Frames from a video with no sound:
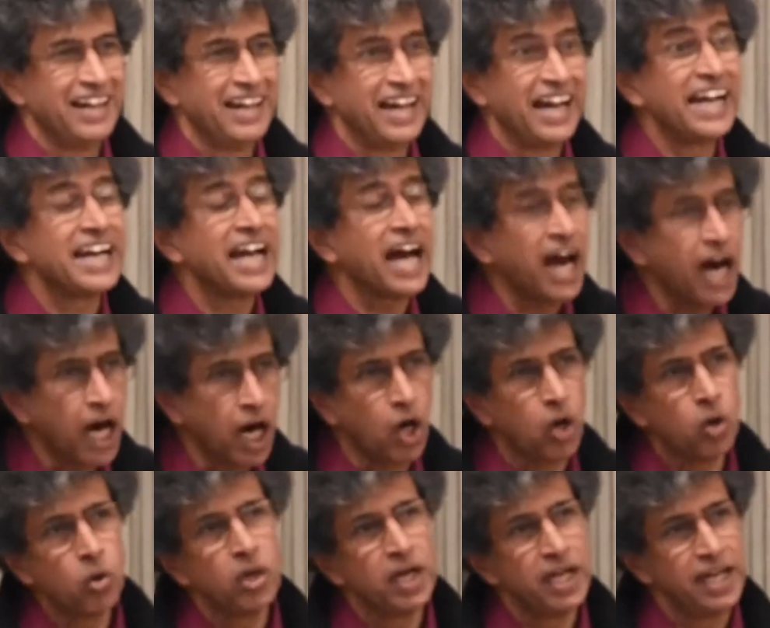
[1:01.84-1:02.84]
and
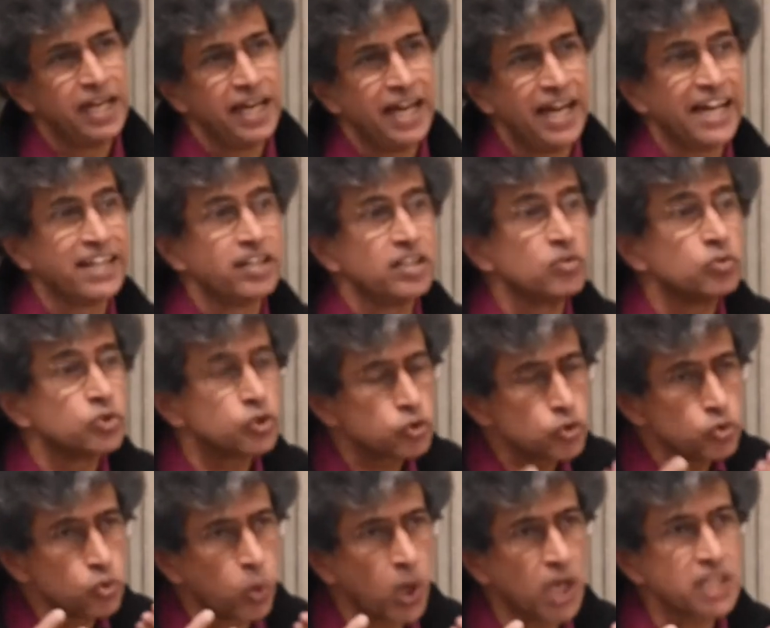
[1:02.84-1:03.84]
how and
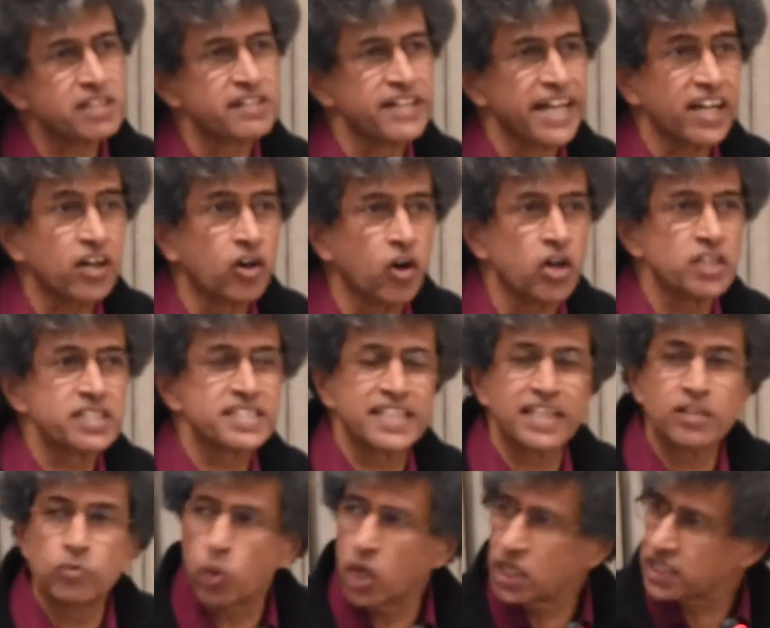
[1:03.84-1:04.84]
through what records
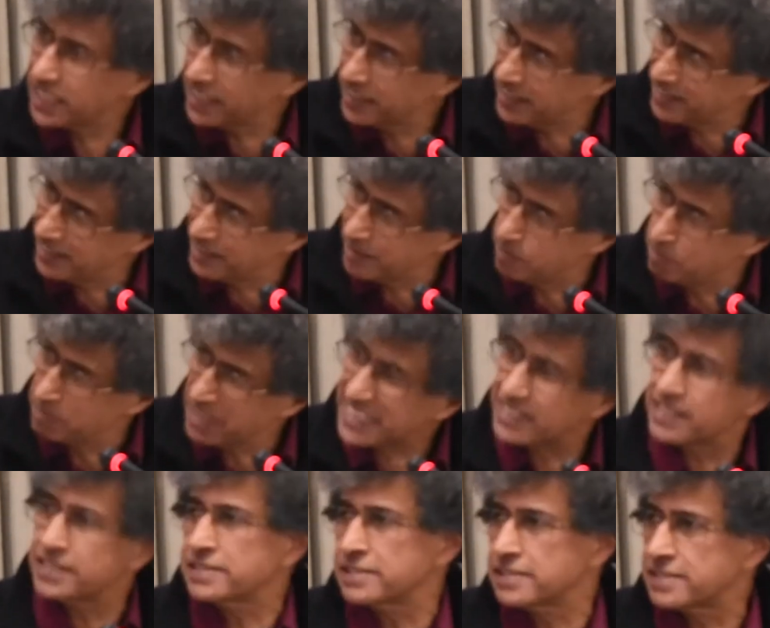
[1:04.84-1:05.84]
and what
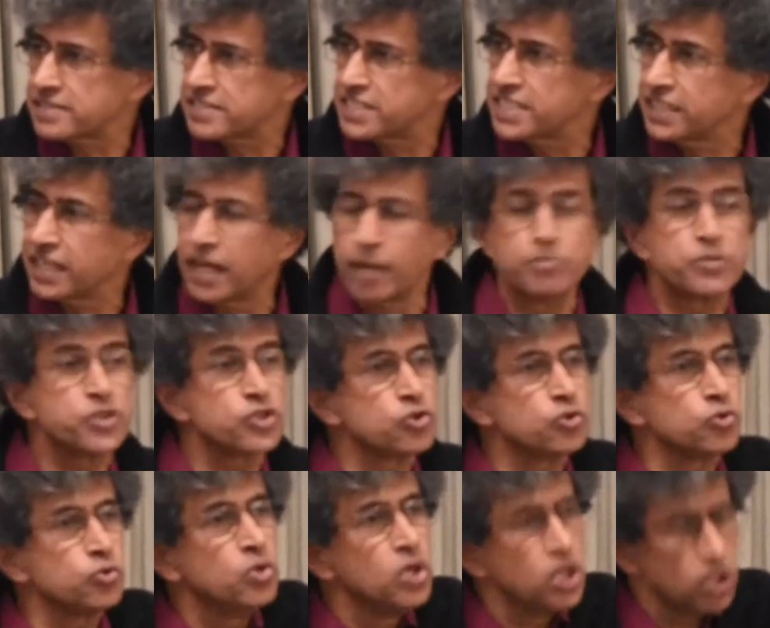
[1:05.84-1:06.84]
methods she comes
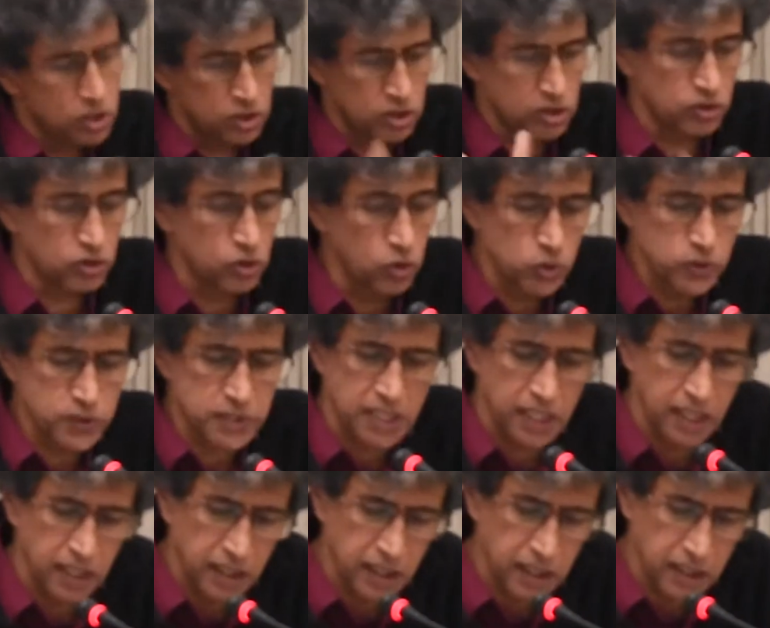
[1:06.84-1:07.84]
to those
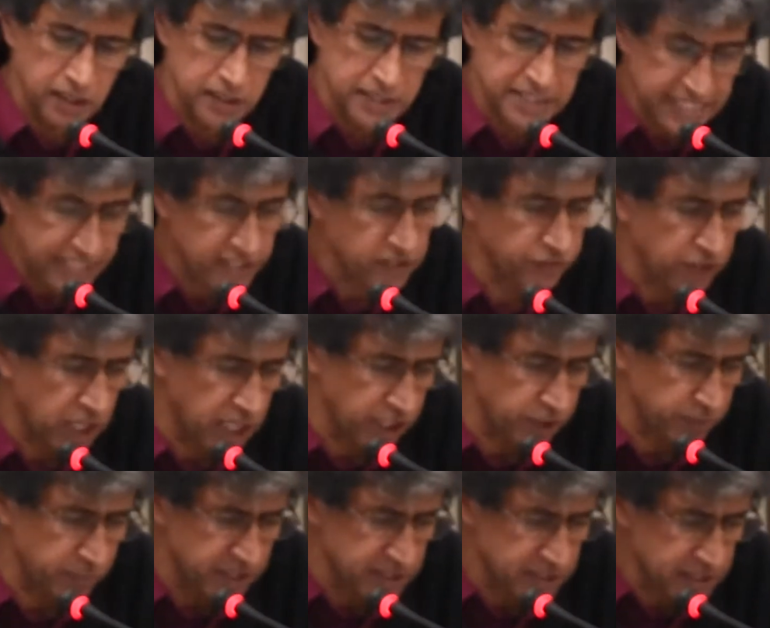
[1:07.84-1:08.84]
set of
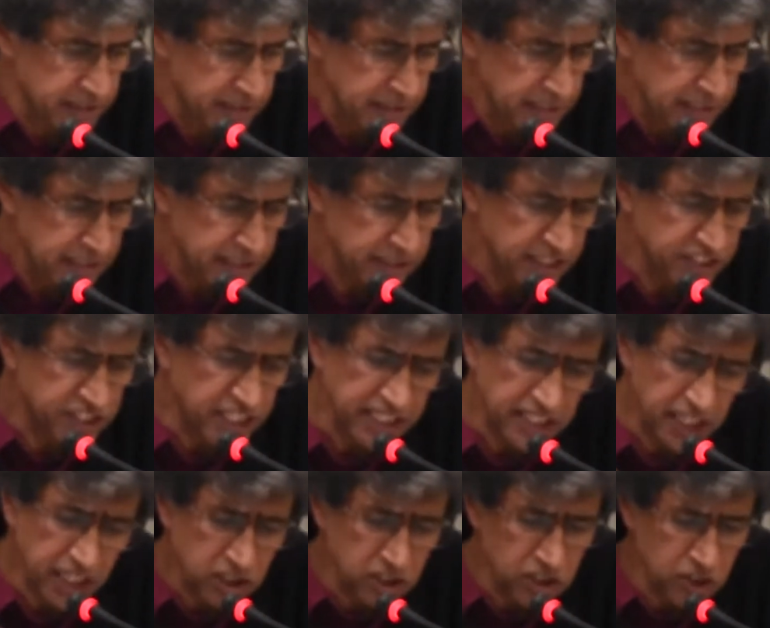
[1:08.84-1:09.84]
arguments. The
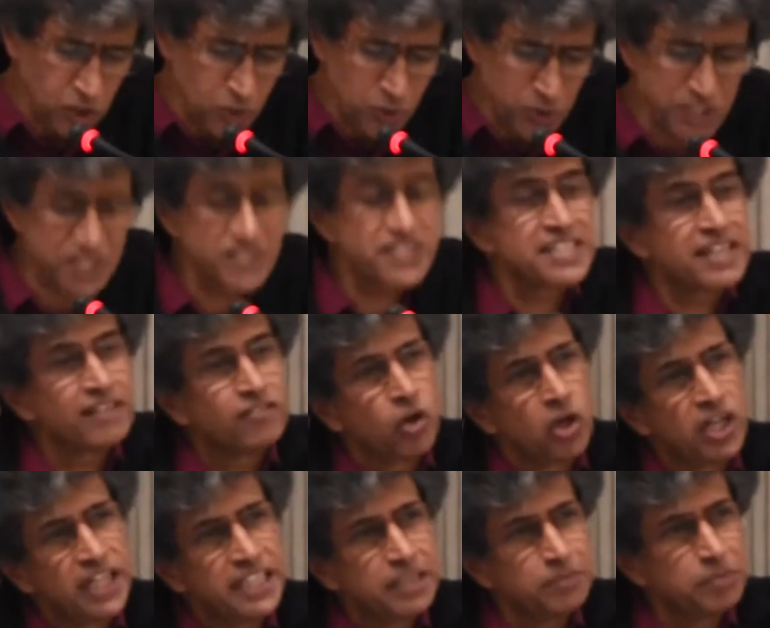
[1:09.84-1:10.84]
general conclusions have
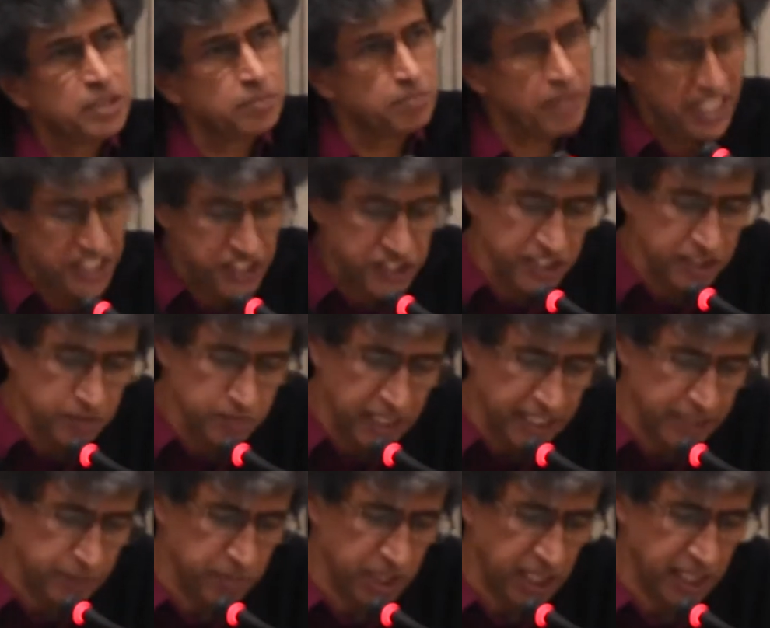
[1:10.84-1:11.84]
already been mentioned
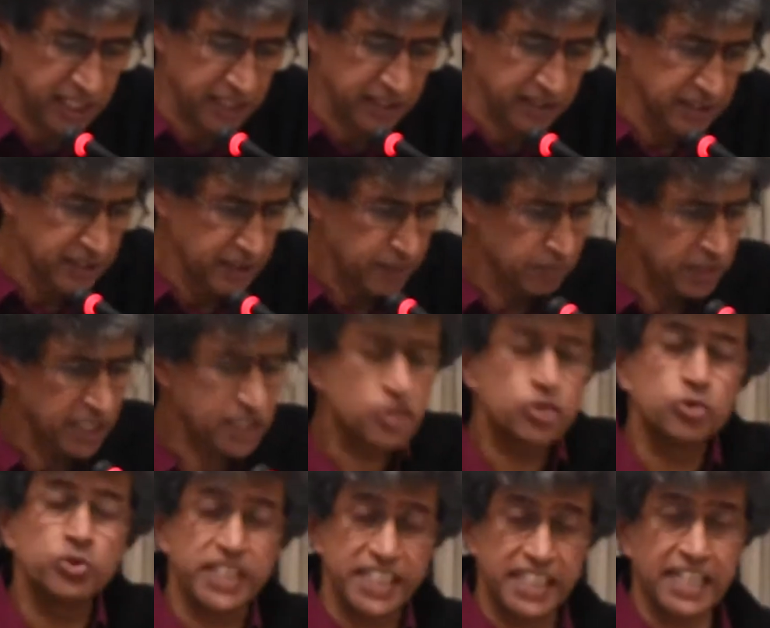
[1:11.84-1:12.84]
by Imrana, but
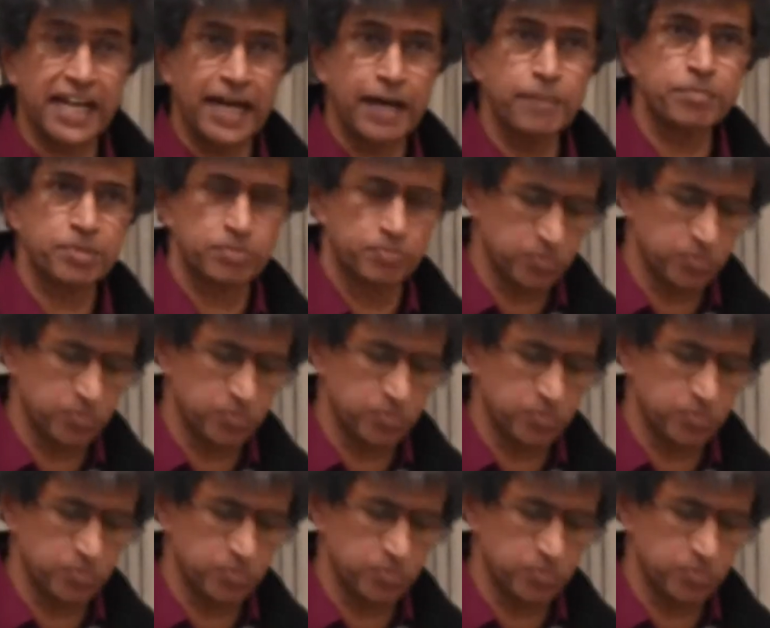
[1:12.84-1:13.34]
to recap